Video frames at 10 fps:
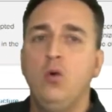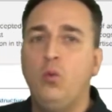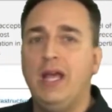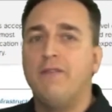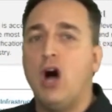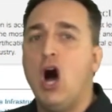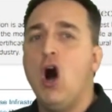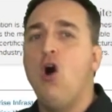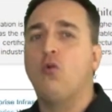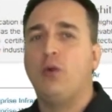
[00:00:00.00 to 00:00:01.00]
We have
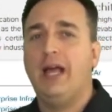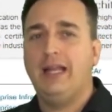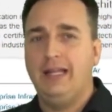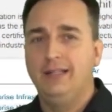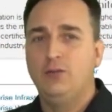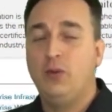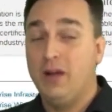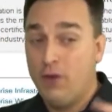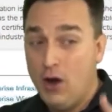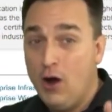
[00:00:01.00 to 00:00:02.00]
already,
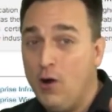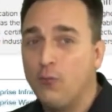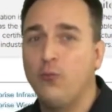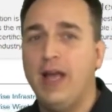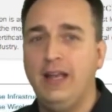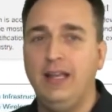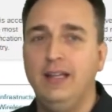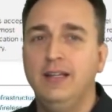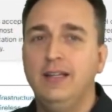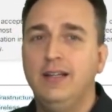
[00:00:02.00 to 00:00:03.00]
we have
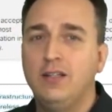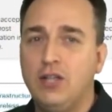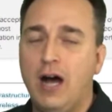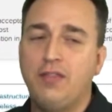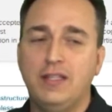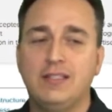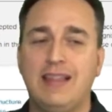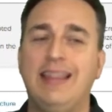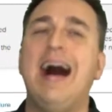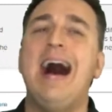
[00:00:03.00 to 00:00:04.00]
already taught this
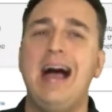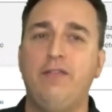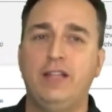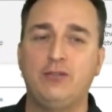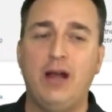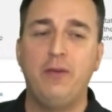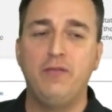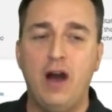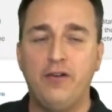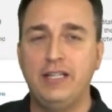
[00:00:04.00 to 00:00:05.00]
live. That's right,
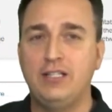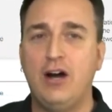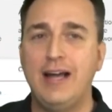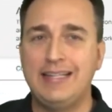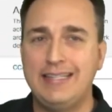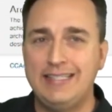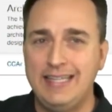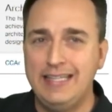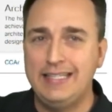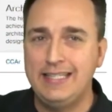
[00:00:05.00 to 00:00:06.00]
we've already taught
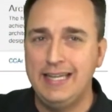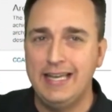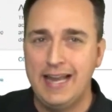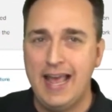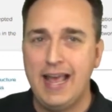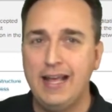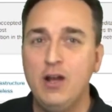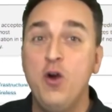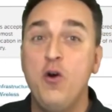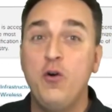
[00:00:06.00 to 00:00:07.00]

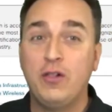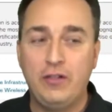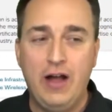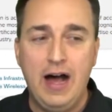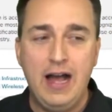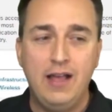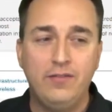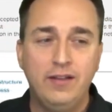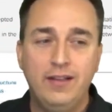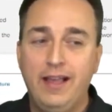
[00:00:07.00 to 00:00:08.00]
CCNA
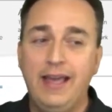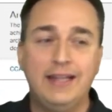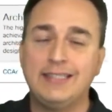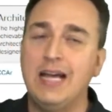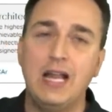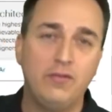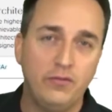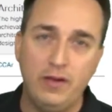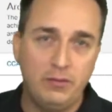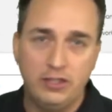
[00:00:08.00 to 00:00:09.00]
live, and it's not even
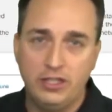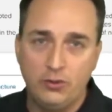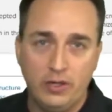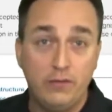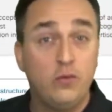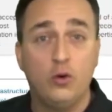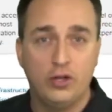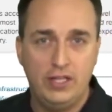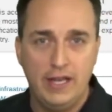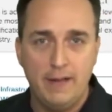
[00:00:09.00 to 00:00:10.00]
February
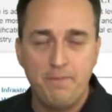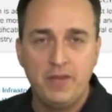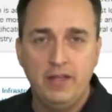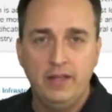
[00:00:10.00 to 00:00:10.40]
24th yet.